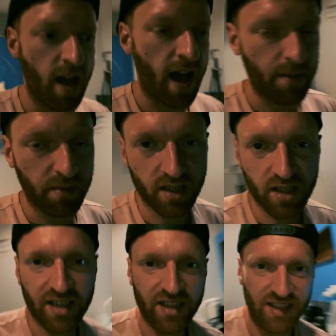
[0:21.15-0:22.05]
I mean,
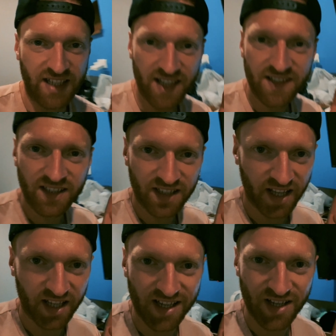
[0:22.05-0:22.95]

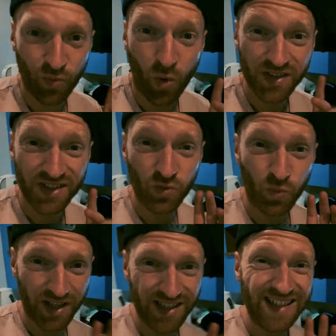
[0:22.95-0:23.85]
yesterday it wasn't
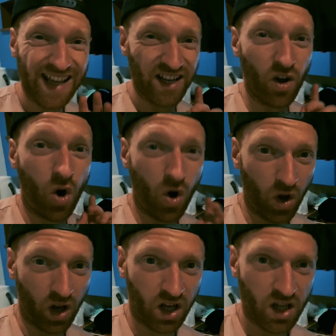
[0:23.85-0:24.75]
windy at
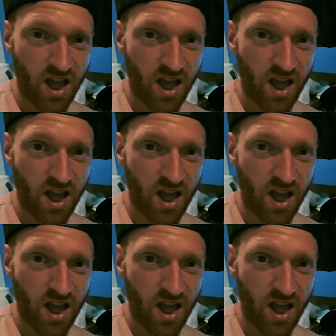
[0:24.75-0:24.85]
all